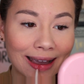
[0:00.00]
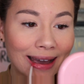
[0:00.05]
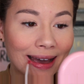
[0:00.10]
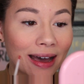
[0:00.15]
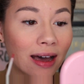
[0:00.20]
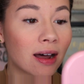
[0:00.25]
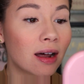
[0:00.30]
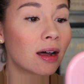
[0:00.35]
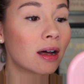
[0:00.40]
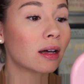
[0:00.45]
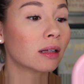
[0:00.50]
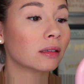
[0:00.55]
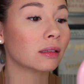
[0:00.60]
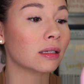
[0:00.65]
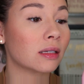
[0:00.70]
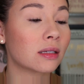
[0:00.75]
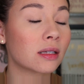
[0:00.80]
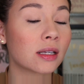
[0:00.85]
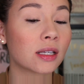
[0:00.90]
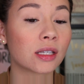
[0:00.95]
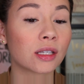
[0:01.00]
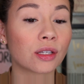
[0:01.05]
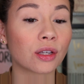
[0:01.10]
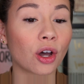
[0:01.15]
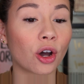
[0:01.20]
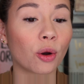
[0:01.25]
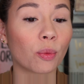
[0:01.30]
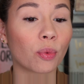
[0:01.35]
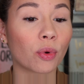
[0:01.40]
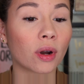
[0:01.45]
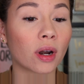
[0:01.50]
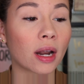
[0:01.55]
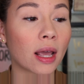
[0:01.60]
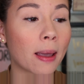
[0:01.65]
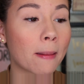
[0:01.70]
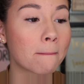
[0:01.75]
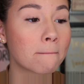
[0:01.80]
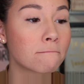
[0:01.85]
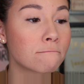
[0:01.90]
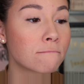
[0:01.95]
Oh, this is so
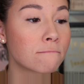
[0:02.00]
pretty.